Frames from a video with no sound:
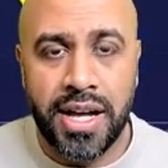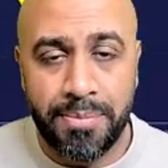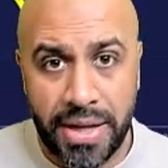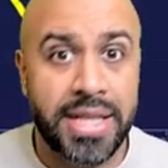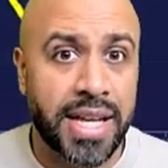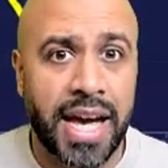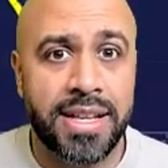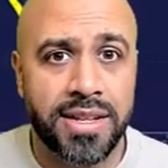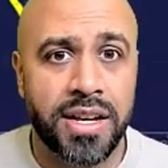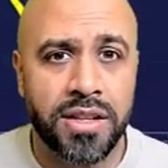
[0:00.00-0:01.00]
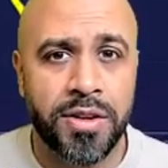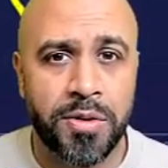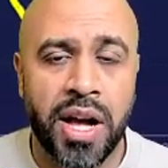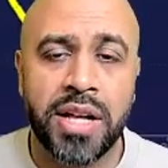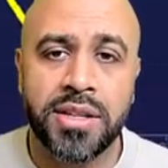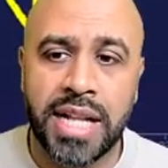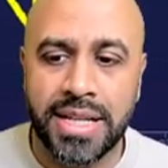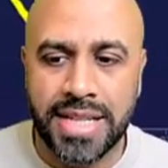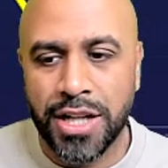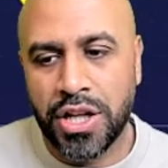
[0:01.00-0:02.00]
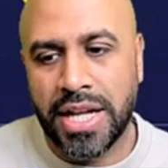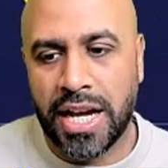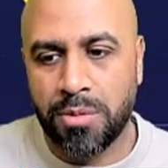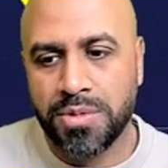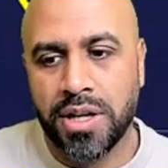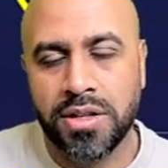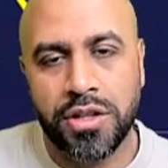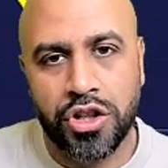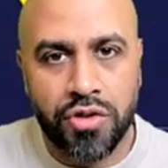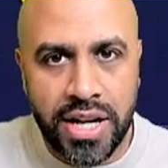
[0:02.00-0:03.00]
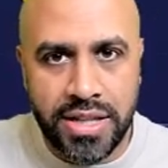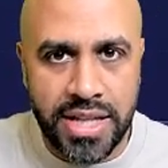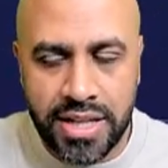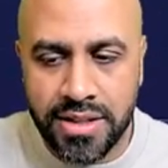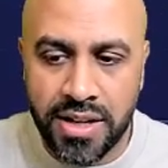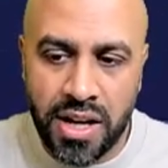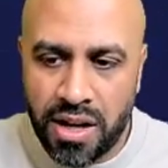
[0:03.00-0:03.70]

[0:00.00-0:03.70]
indicator, all right? So that's actually helped us to trade these,